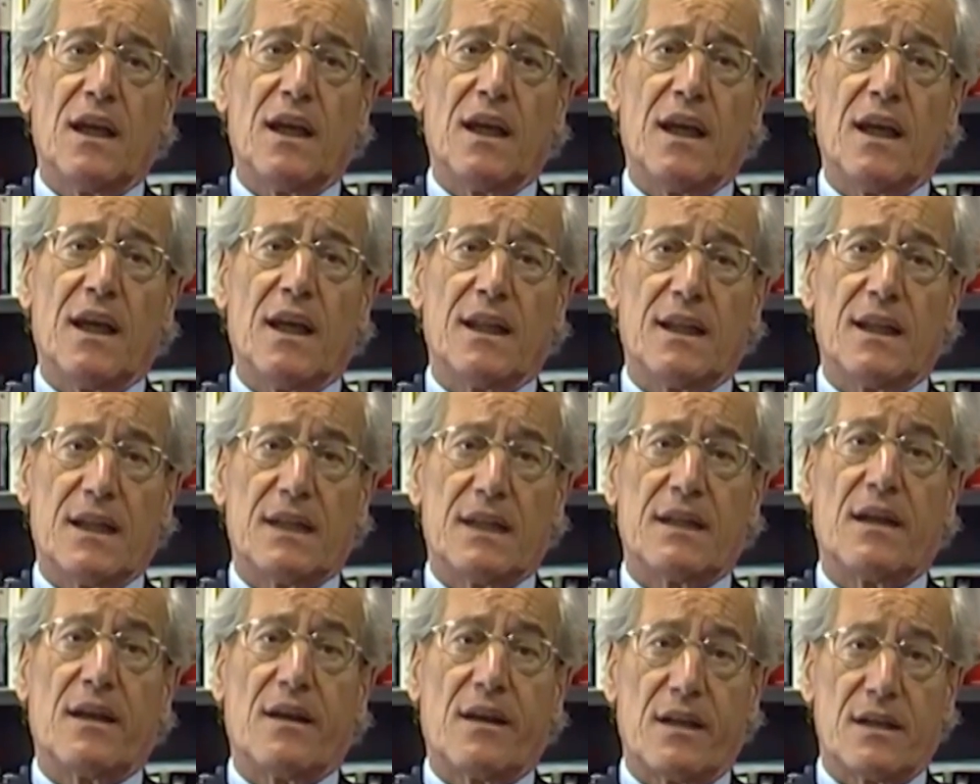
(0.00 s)
and
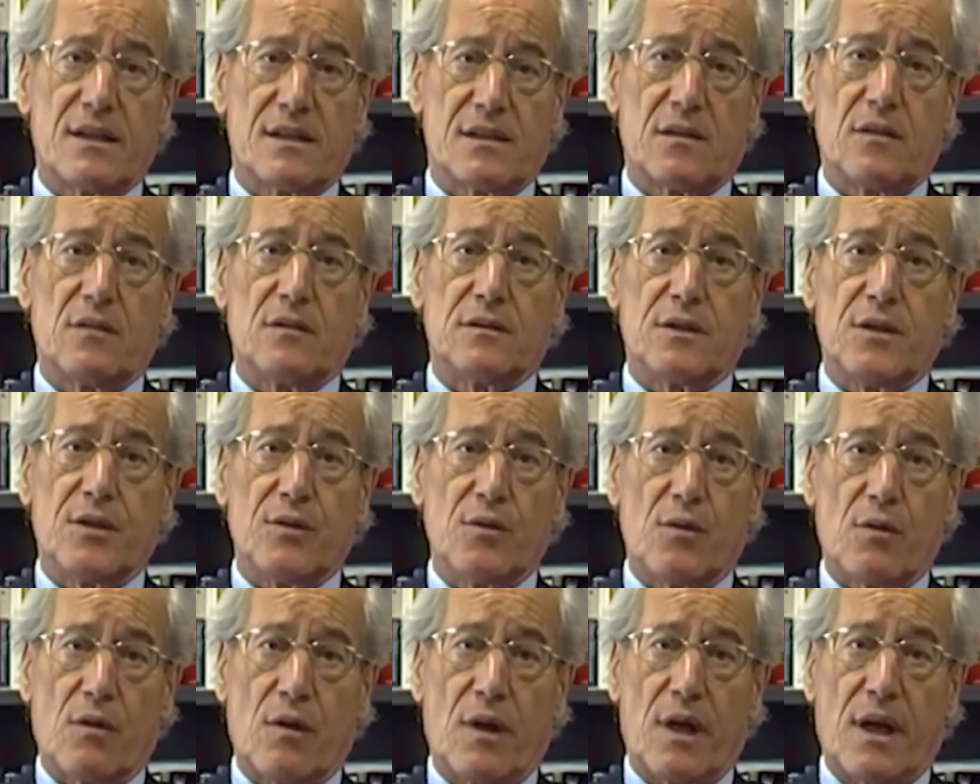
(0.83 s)
that area is called the
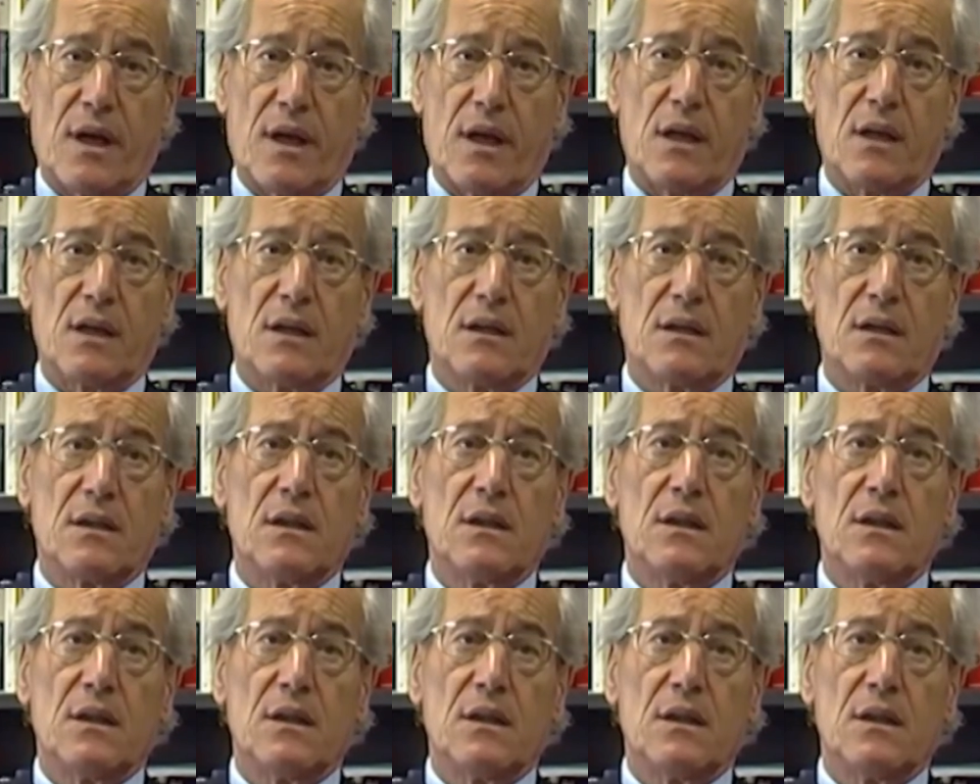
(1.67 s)
Euro area.